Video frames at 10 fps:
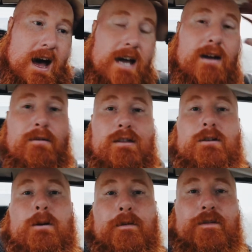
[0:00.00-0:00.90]
I can
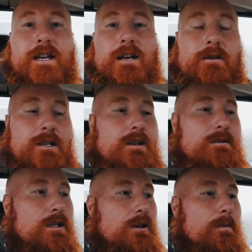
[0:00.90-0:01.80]
throw up a video on
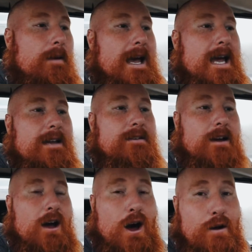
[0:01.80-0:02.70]
YouTube, and
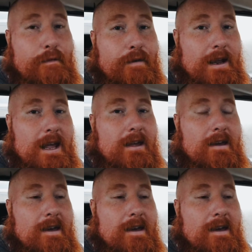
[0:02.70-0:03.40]
hopefully